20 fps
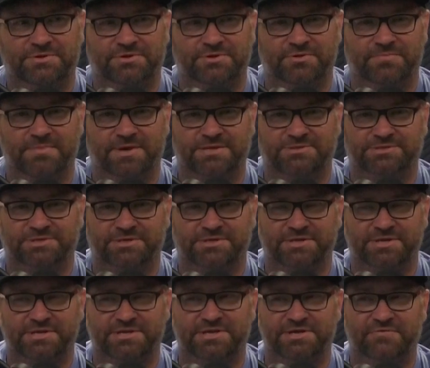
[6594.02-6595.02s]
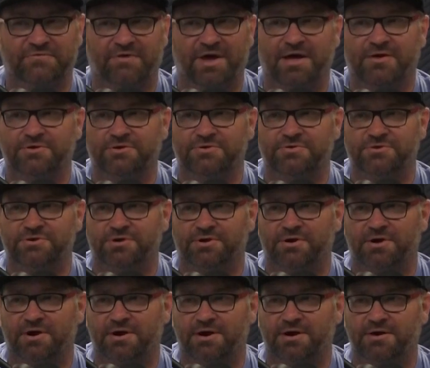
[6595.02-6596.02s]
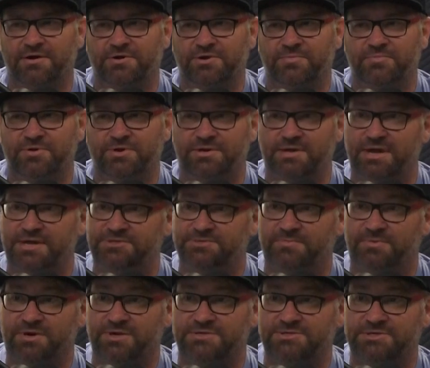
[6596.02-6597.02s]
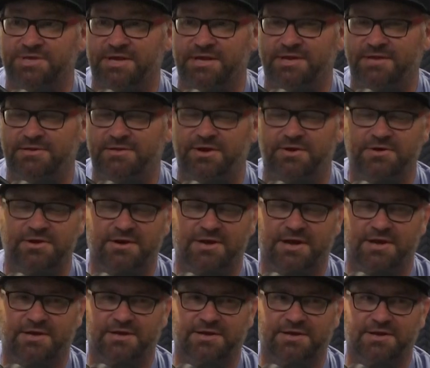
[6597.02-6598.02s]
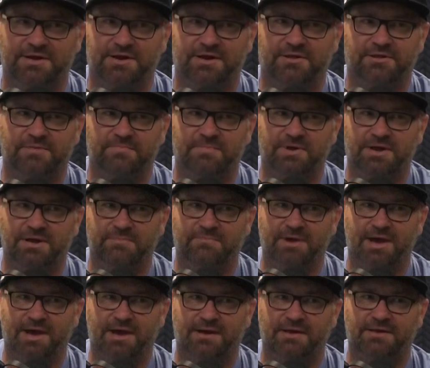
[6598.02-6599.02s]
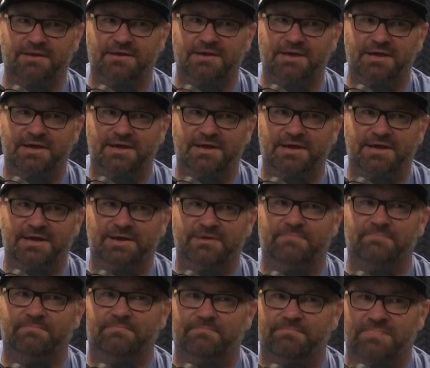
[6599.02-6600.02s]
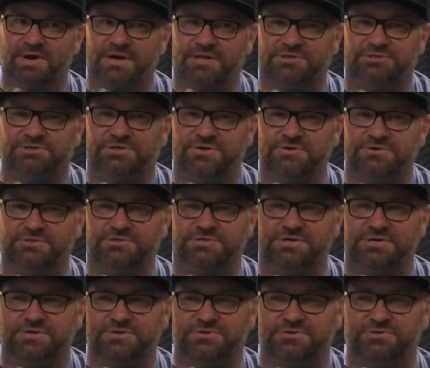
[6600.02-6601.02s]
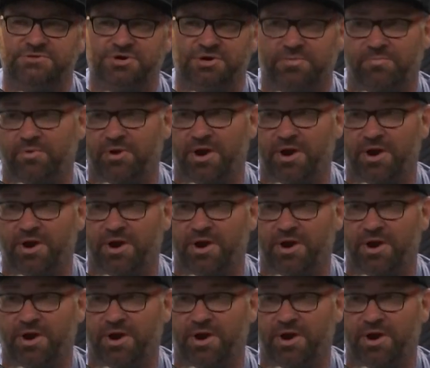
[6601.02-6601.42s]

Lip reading: you basically devalued your car. You put nice parts on it. No, you're not going to get all that money back, but it shows that you took